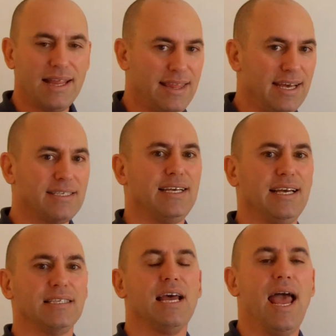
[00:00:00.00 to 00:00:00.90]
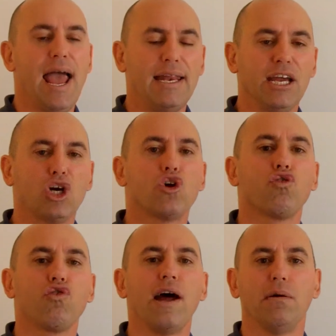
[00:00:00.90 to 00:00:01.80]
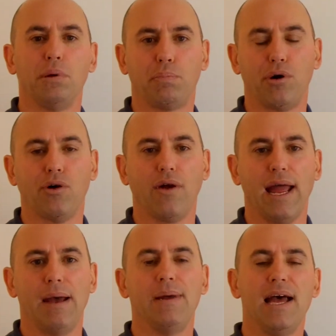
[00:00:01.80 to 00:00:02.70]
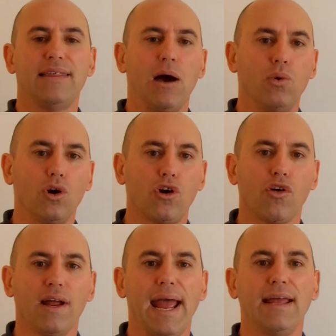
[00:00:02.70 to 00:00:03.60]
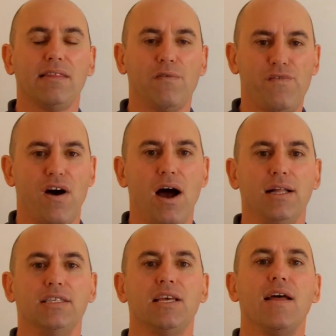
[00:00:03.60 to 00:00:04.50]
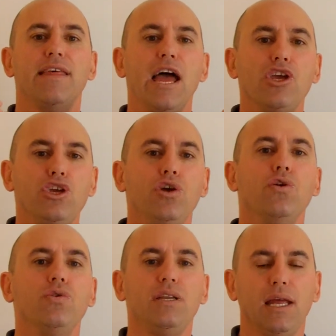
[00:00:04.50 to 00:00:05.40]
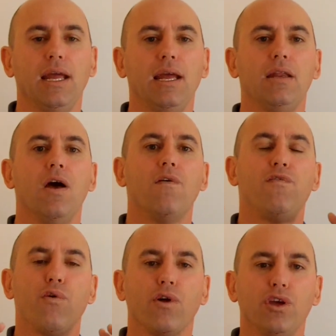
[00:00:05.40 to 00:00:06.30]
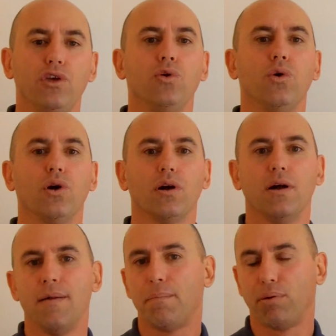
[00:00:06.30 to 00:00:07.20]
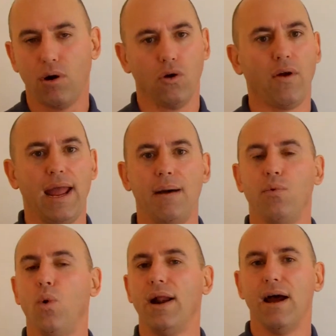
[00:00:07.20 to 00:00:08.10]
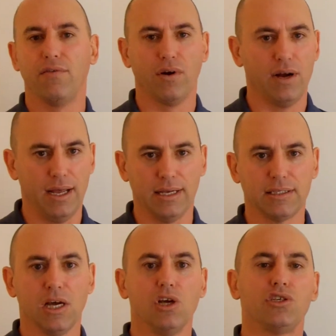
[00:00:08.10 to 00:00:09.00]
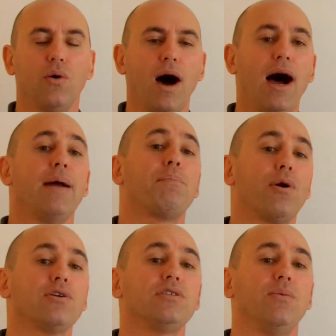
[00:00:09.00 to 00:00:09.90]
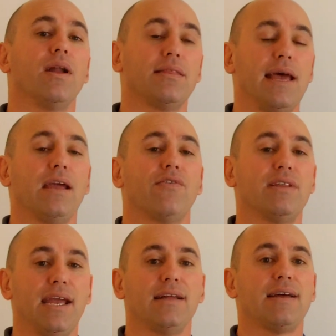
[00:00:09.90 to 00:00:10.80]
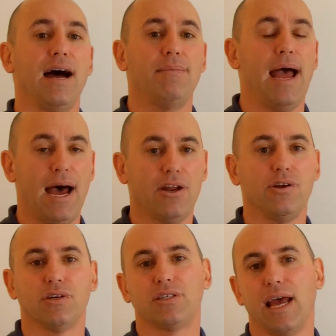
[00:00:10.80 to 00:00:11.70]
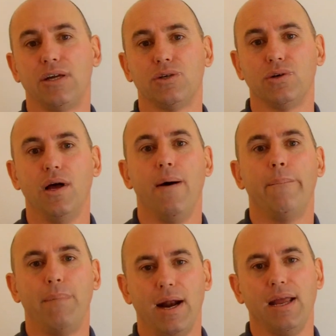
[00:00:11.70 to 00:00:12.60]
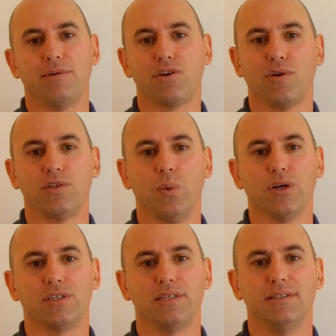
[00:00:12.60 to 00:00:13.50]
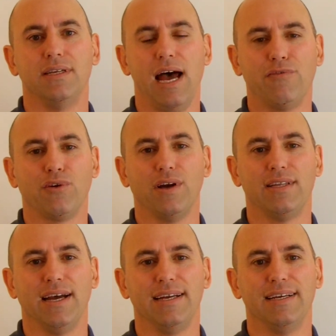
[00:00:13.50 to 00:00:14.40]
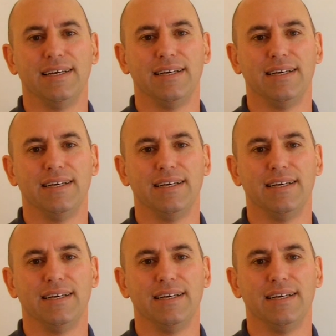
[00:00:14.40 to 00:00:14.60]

This is an incredible program that will create the funds that you need for your program, whatever it is. So I personally want to thank you for taking time out of your schedule. My name is Chris Wilson. Have a great day.